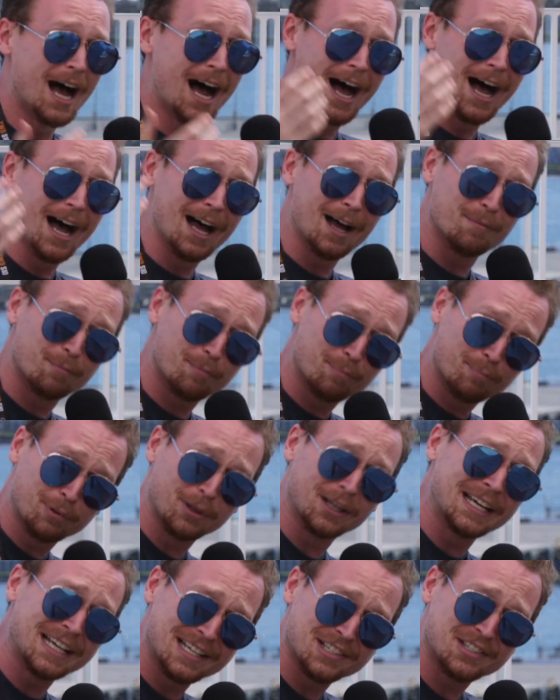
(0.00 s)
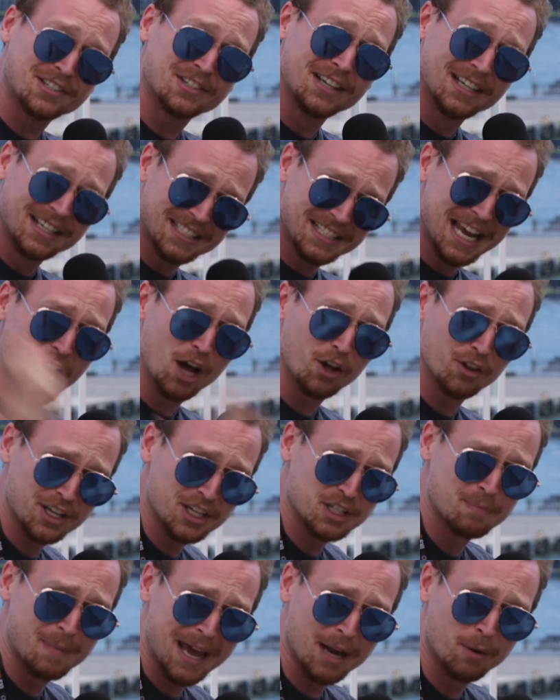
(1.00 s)
Uh, please tell
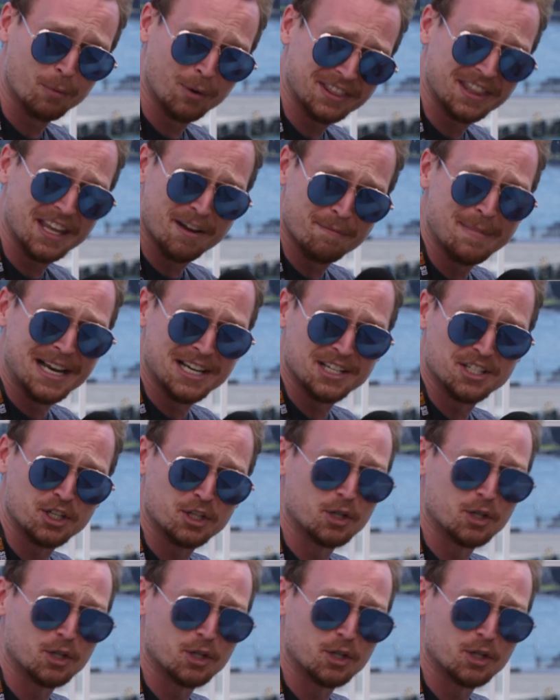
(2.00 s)
these men what they mean to